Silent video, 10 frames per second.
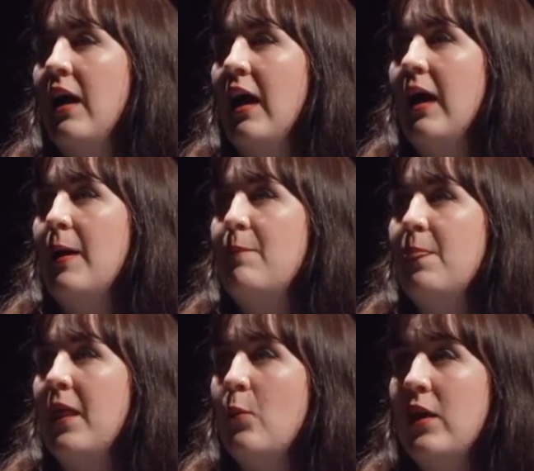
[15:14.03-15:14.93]

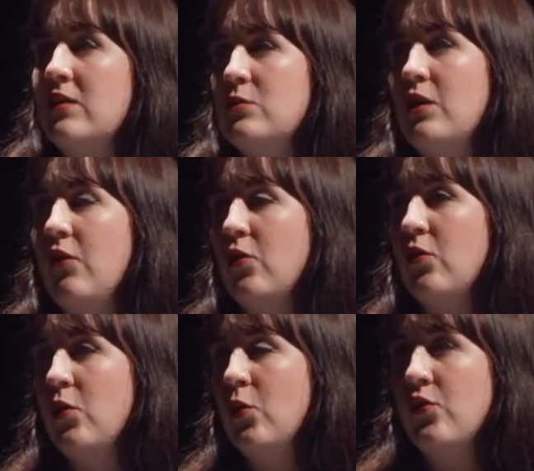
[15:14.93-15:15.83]
And we end up doing sort
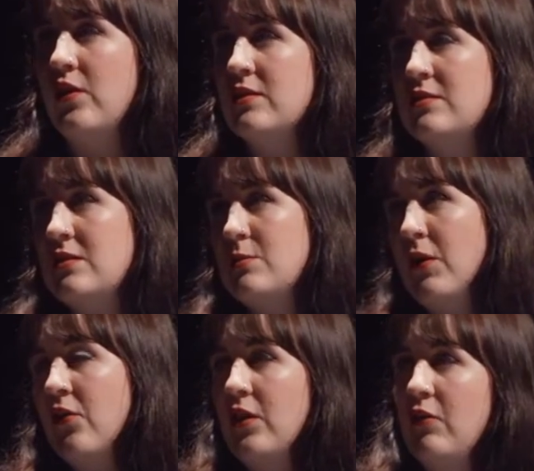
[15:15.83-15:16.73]
of courses, this is
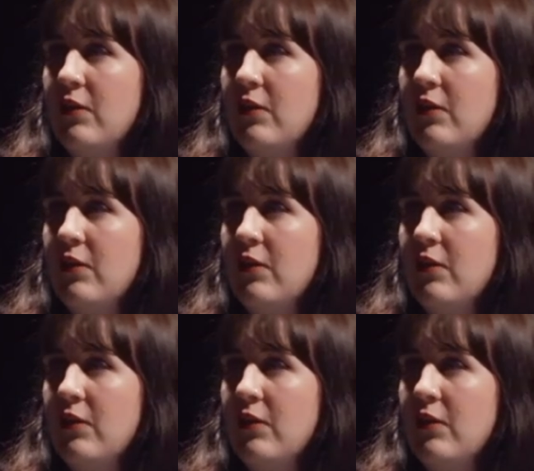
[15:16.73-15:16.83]
Barcelona